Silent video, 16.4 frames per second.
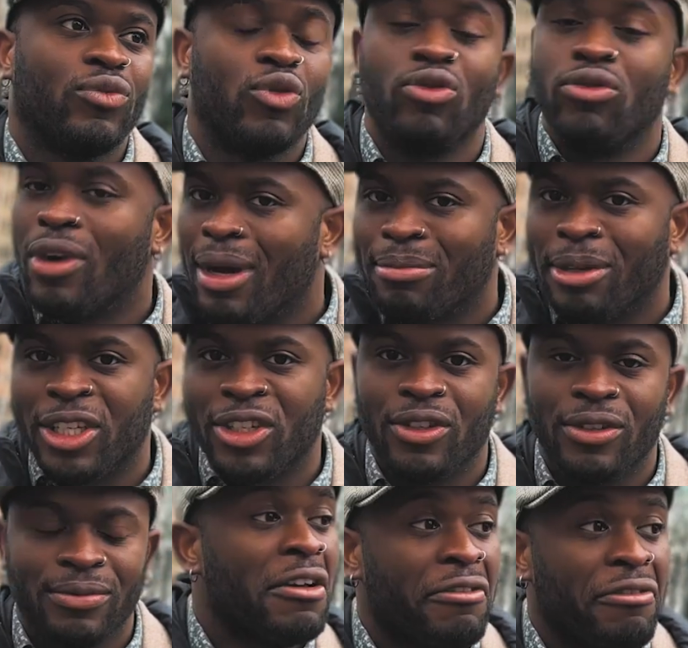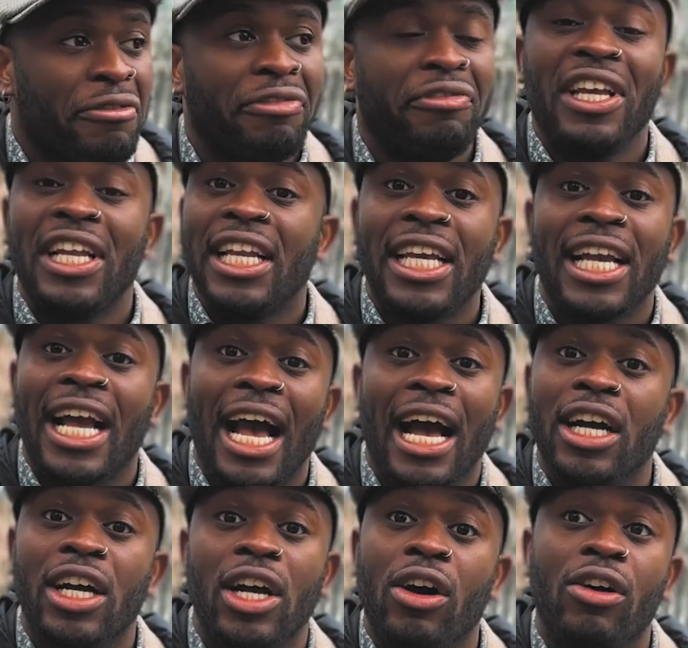rubbish. Feeling
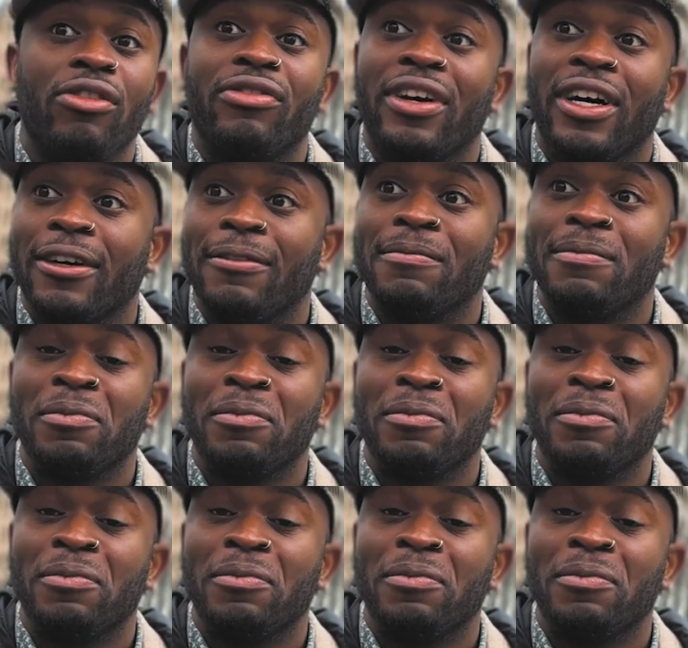hungover